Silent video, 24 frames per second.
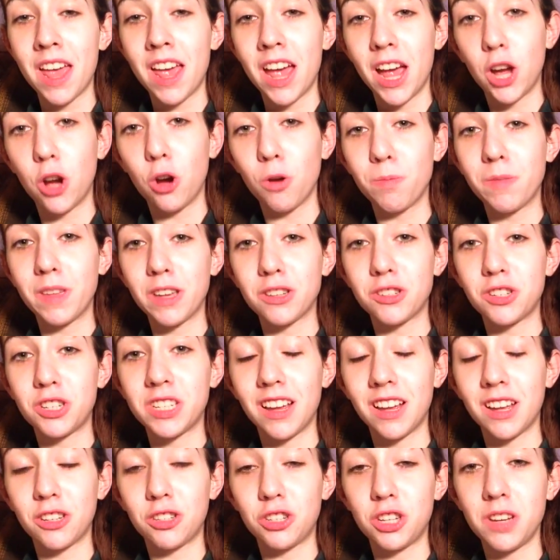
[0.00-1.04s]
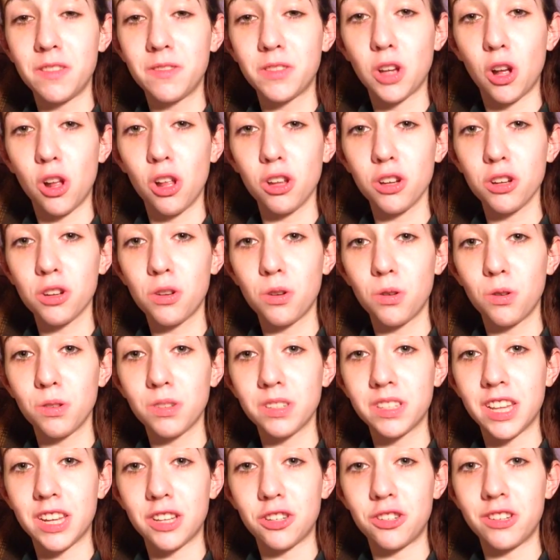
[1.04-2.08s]
I hope that she achieves all her
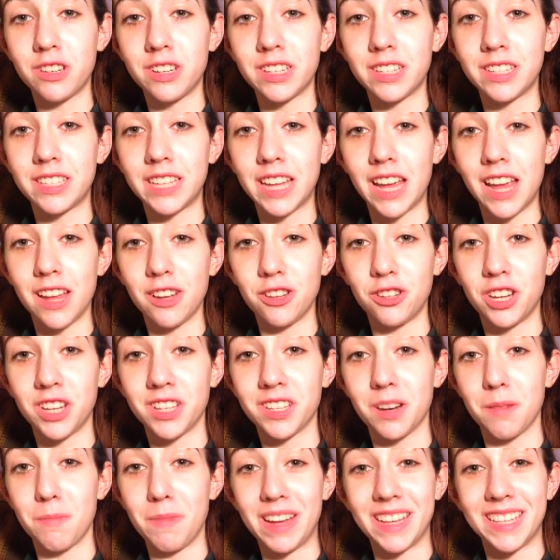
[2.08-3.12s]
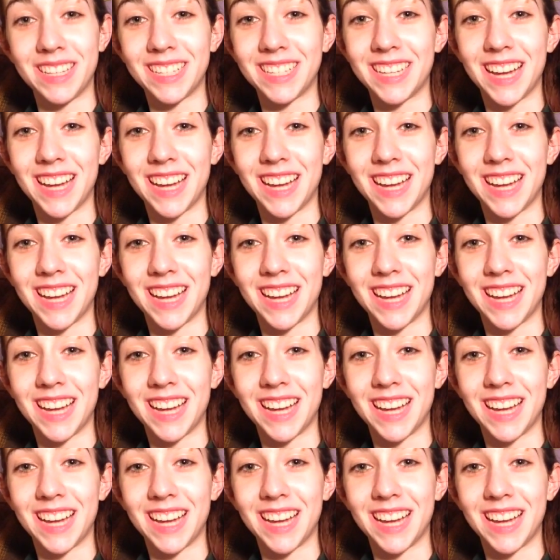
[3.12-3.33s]
goals that she has set and she has an amazing